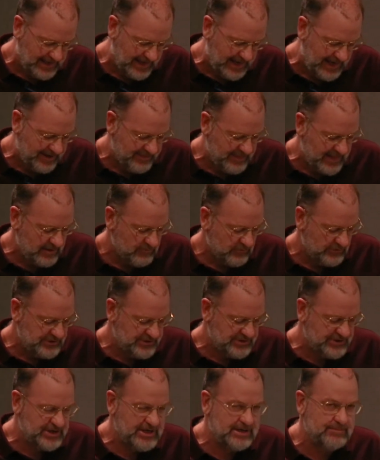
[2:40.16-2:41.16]
And that was
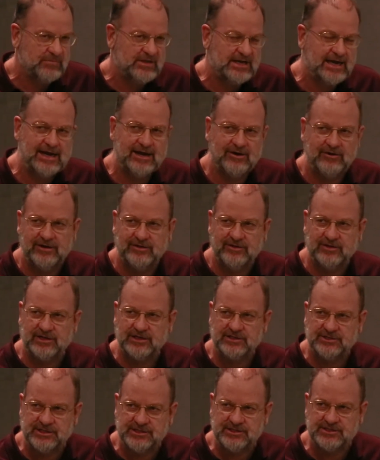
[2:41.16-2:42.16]
deemed the area that the
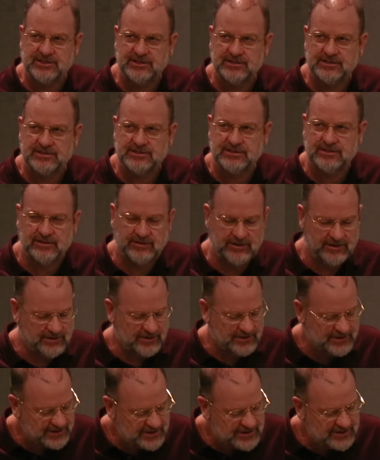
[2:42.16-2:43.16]
distance
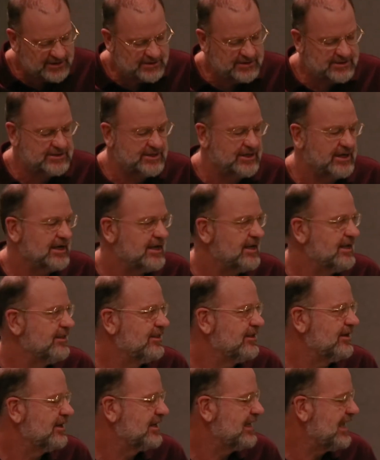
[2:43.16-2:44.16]

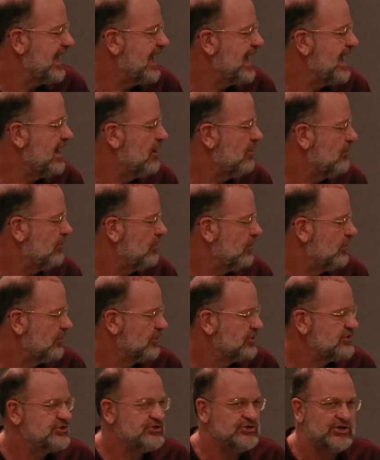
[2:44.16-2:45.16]
that a cow or a
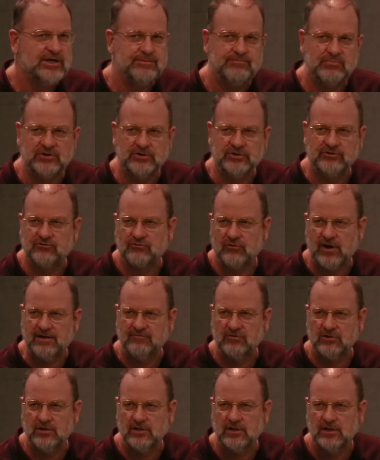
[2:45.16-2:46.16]
sheep could
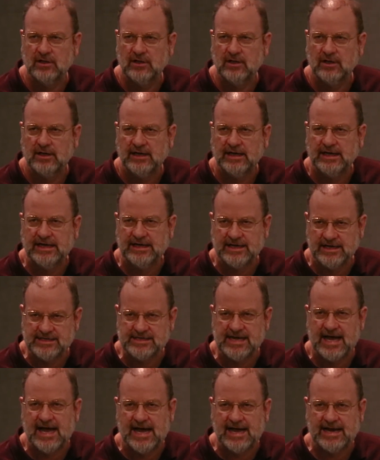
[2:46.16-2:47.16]
travel in a
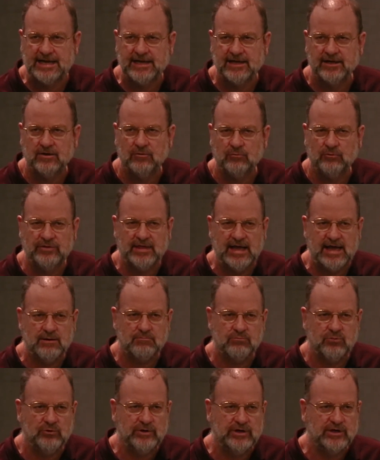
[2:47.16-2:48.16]
day
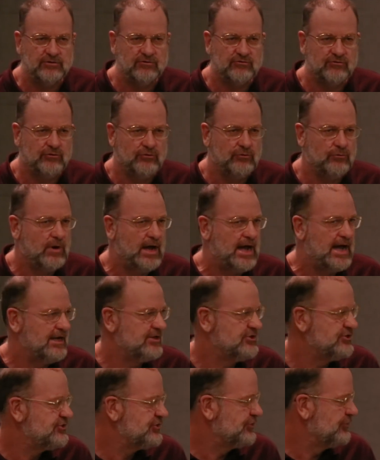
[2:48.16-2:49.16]
without putting it through
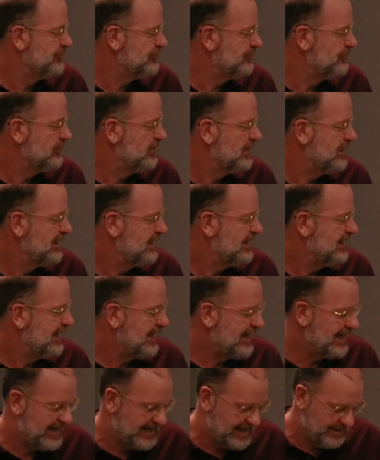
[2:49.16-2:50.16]
undue
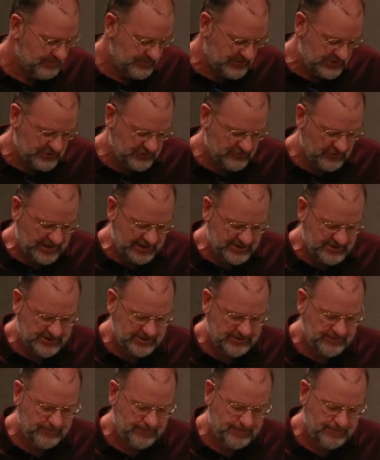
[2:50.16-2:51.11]
stress.